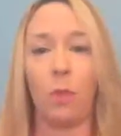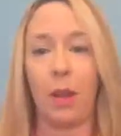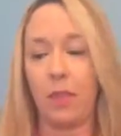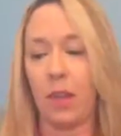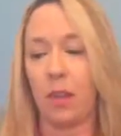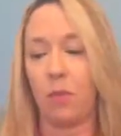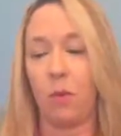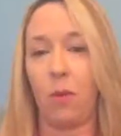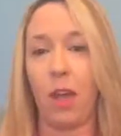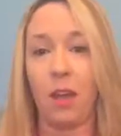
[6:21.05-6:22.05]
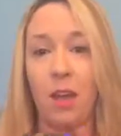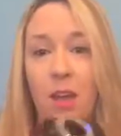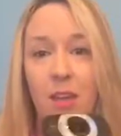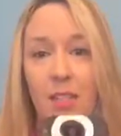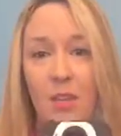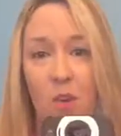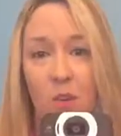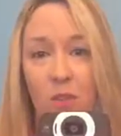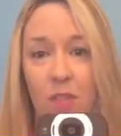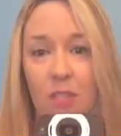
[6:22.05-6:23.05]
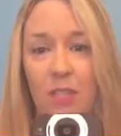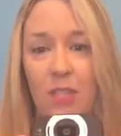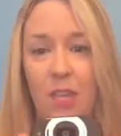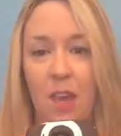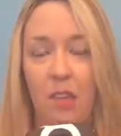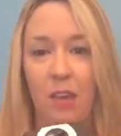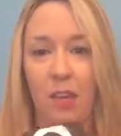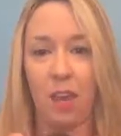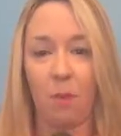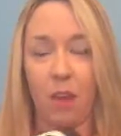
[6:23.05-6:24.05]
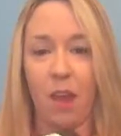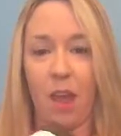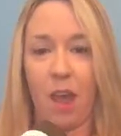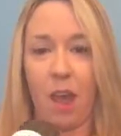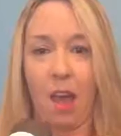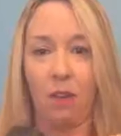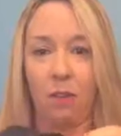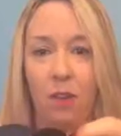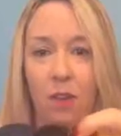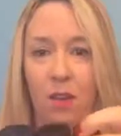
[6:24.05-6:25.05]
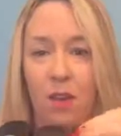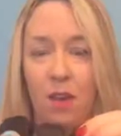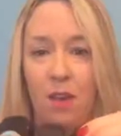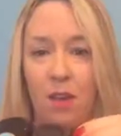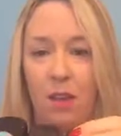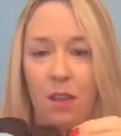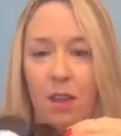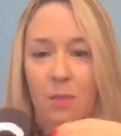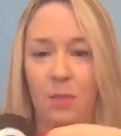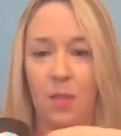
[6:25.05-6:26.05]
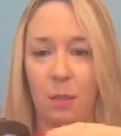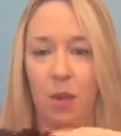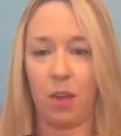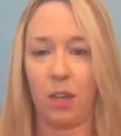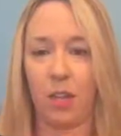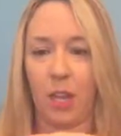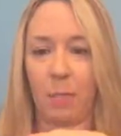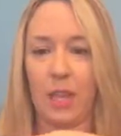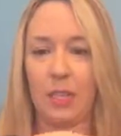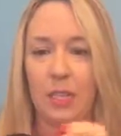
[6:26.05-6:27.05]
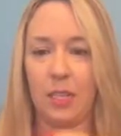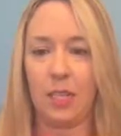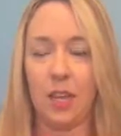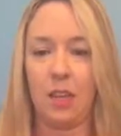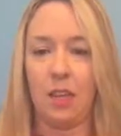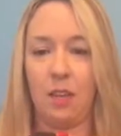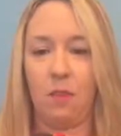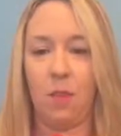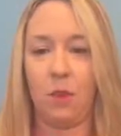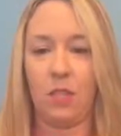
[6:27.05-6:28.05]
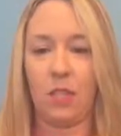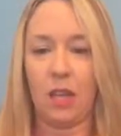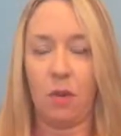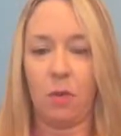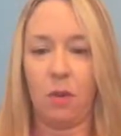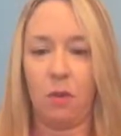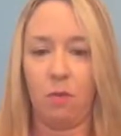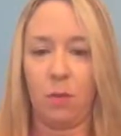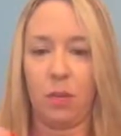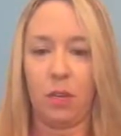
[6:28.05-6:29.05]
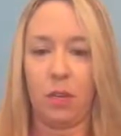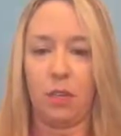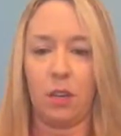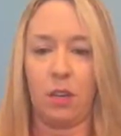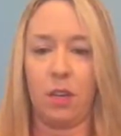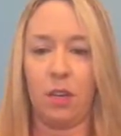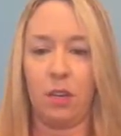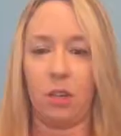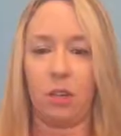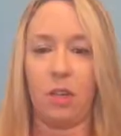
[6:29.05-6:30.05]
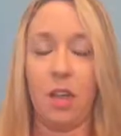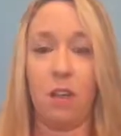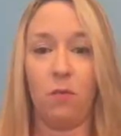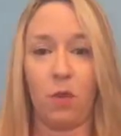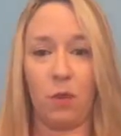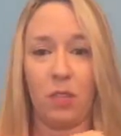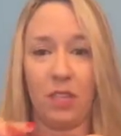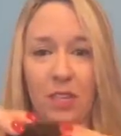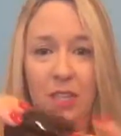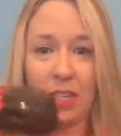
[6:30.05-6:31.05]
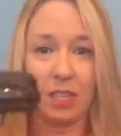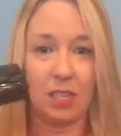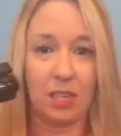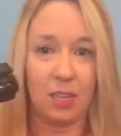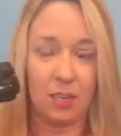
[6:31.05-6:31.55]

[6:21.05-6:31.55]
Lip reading: but I think I threw it away. So this is the other camera I have. It comes apart in like pieces. It folds up. Whoops, I gotta turn it. It turns, folds into this